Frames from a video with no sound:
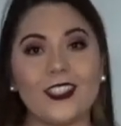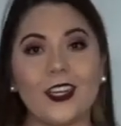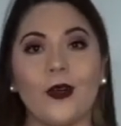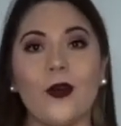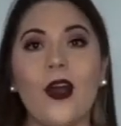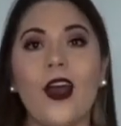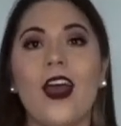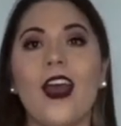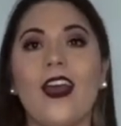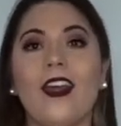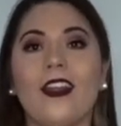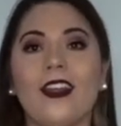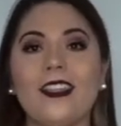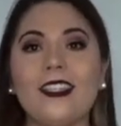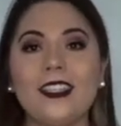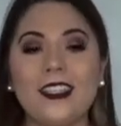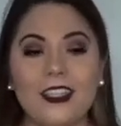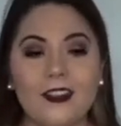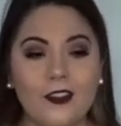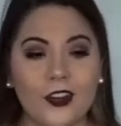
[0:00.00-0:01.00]
So
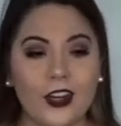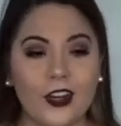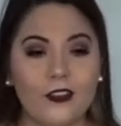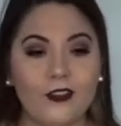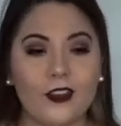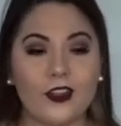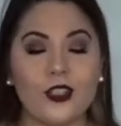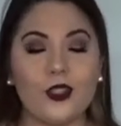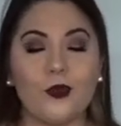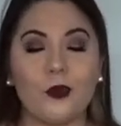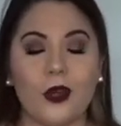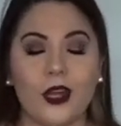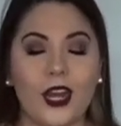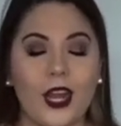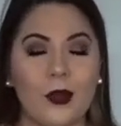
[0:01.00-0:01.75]
this is the very first one.